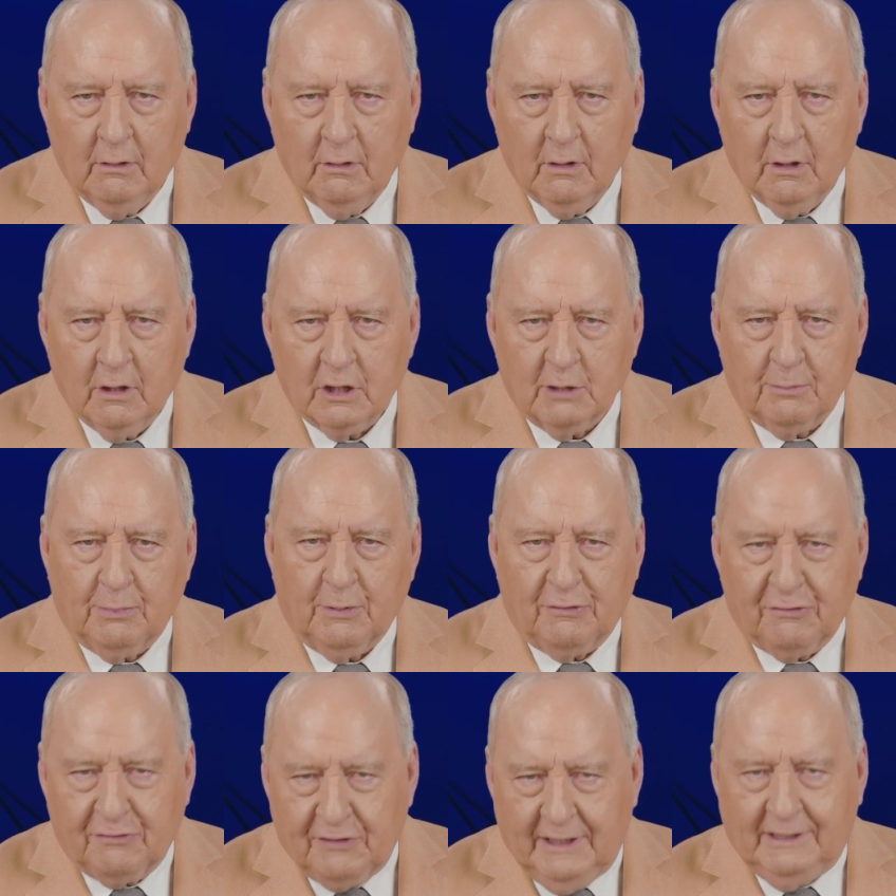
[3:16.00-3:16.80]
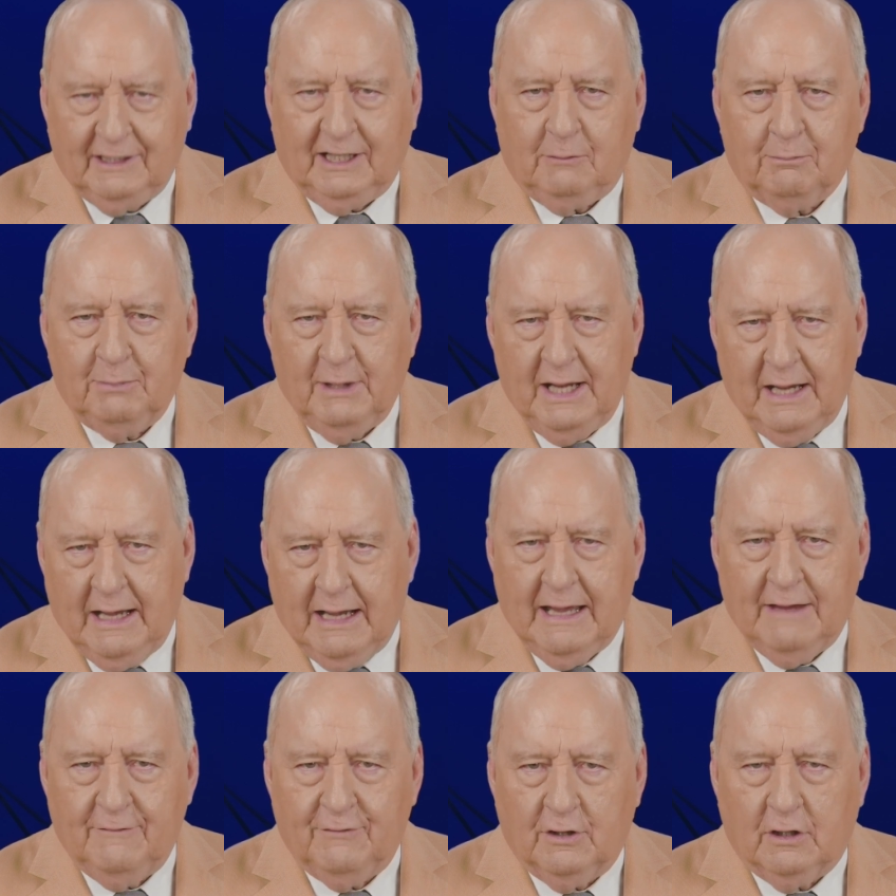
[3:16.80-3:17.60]
The pathetic
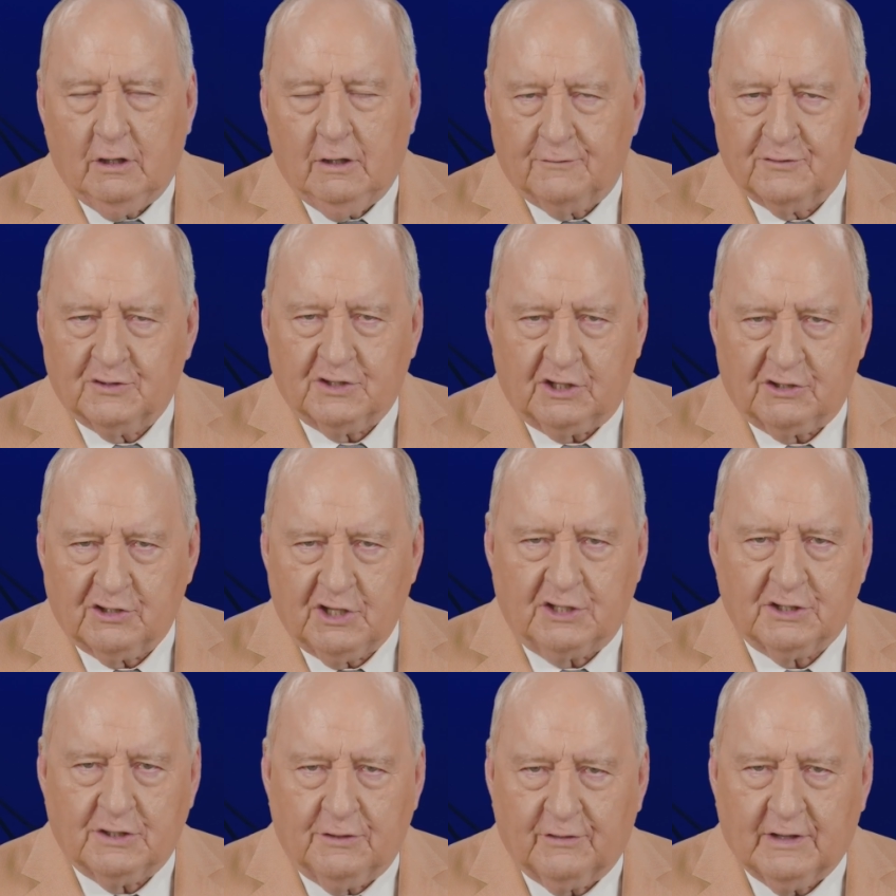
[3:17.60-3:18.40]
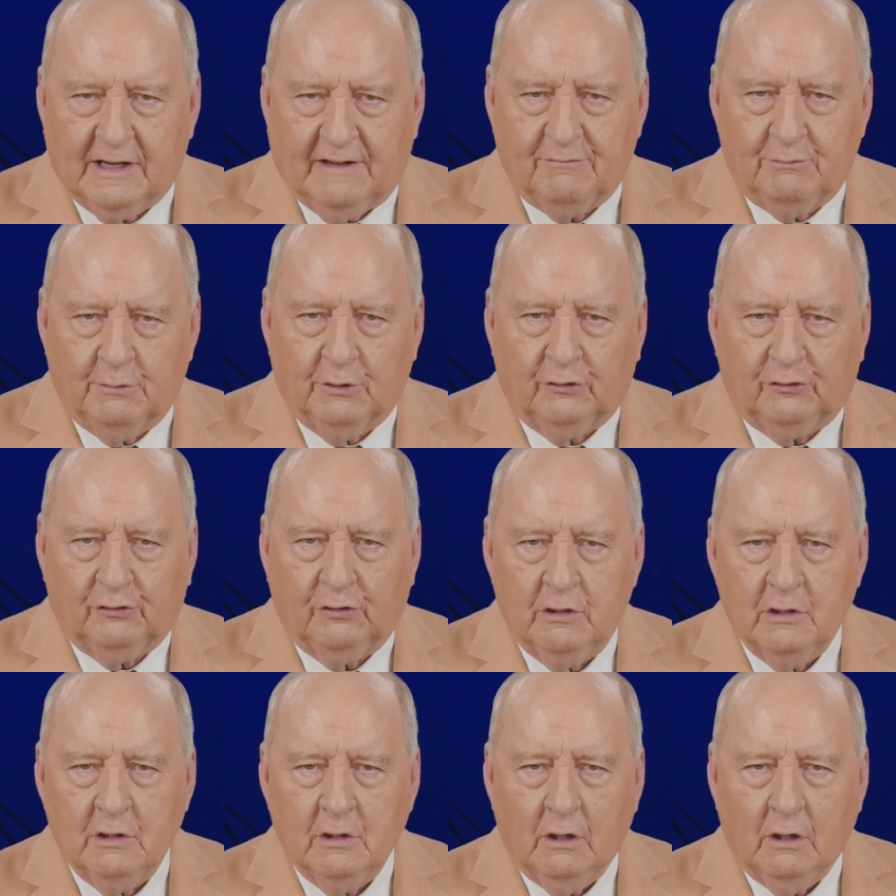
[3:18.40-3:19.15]
behaviour of successive governments